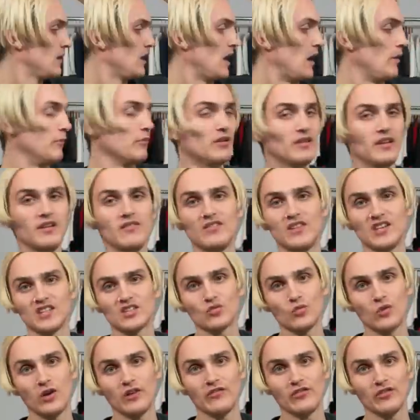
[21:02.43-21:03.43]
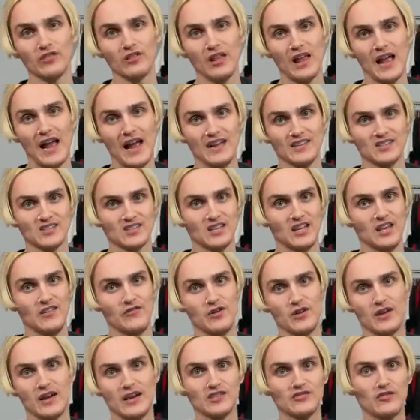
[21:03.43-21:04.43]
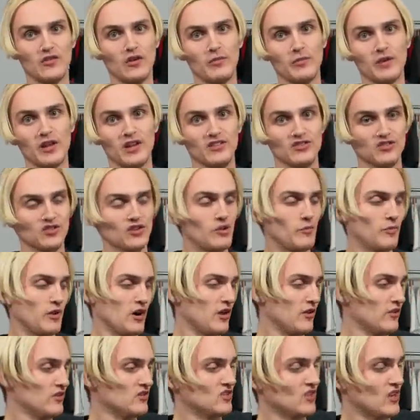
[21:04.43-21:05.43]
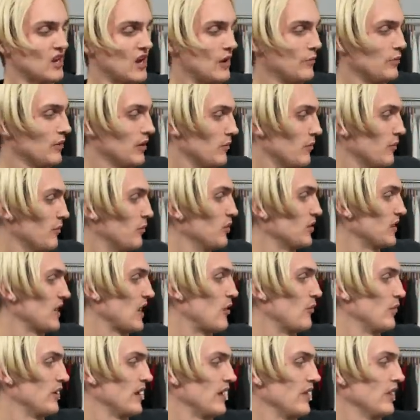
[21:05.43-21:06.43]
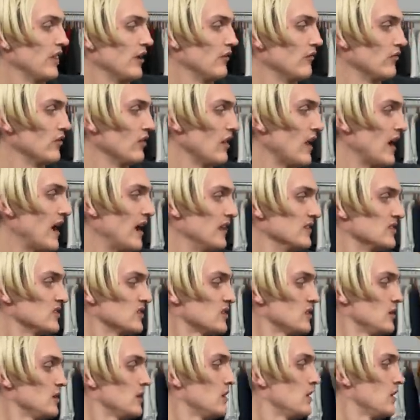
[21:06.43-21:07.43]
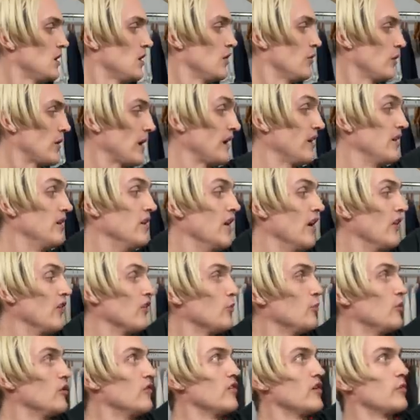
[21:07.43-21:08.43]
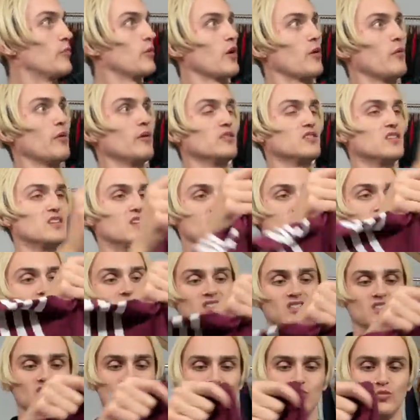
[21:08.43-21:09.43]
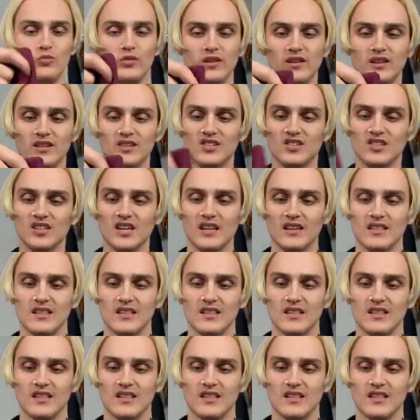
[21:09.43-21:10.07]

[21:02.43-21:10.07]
I'm gonna leave this one for last. If you guys follow me on Instagram, you already saw it, but I'm gonna put that one down there for last. Got another movie promo tee. This is really sick.